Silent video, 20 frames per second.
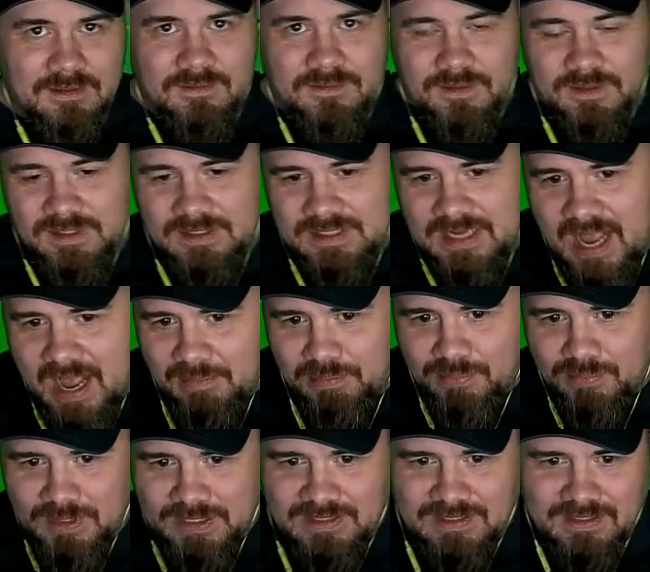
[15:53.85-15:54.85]
for the
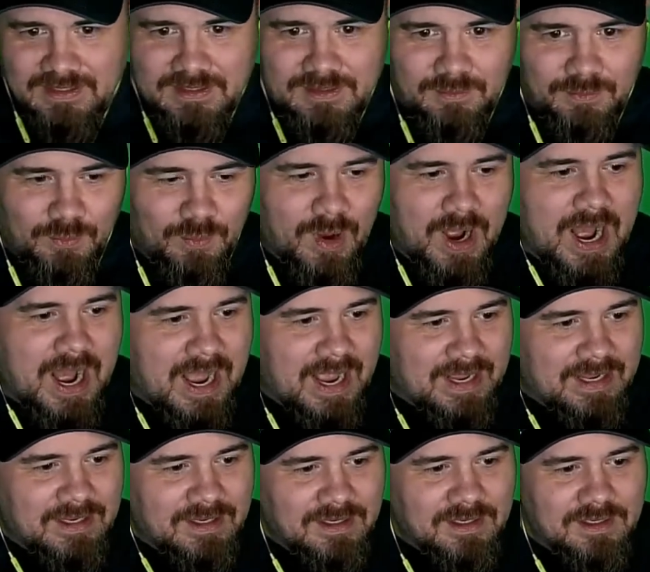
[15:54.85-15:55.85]
top reasons of
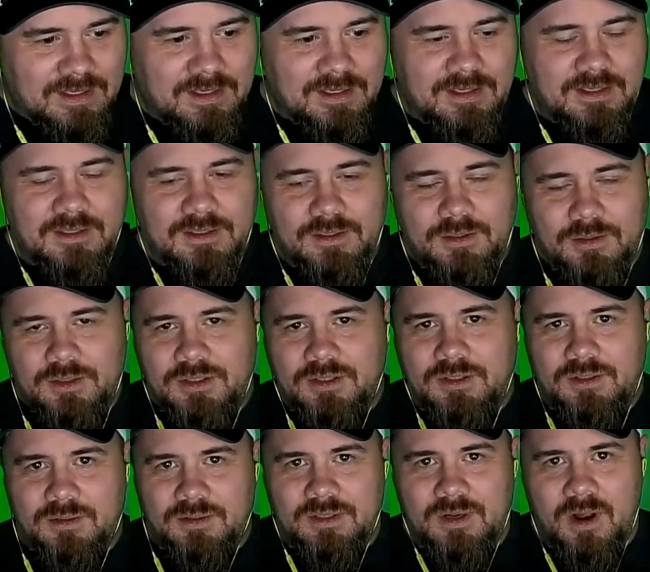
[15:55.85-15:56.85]
why you
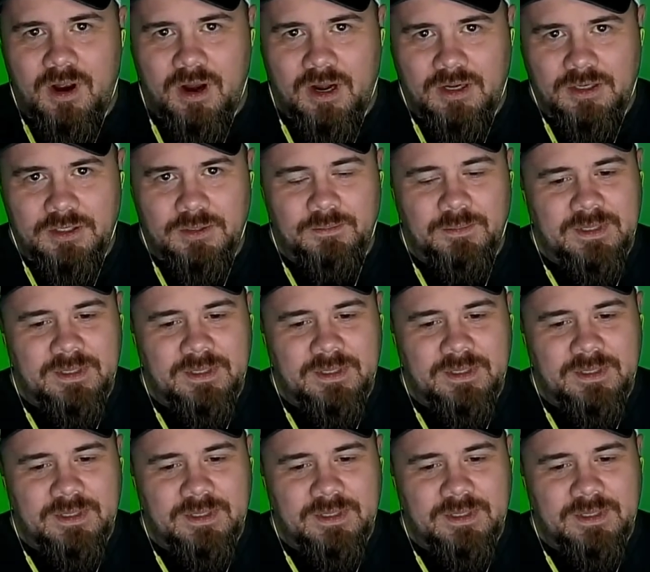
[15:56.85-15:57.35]
should use Arch.